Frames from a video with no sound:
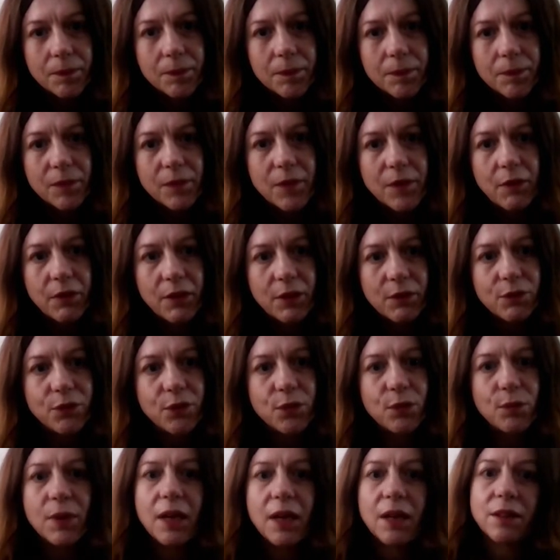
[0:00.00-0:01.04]
knowing
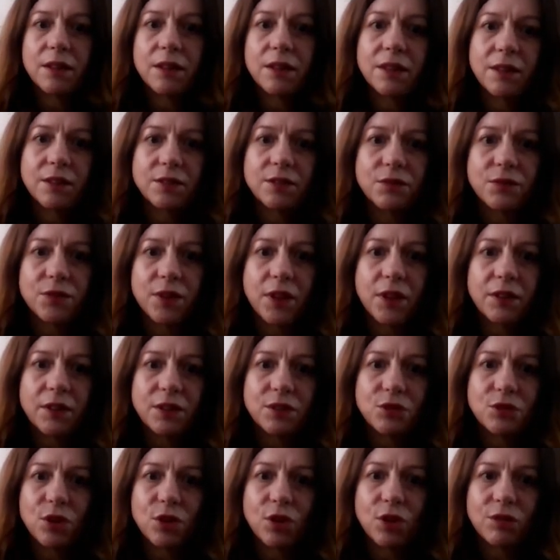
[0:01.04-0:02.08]
full well that there's a very
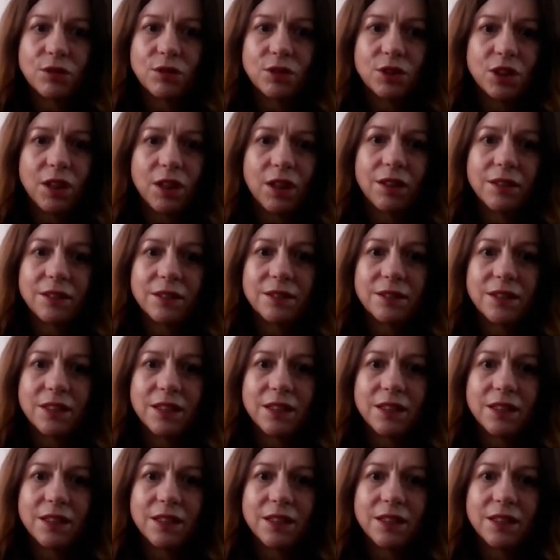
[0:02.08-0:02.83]
strong chance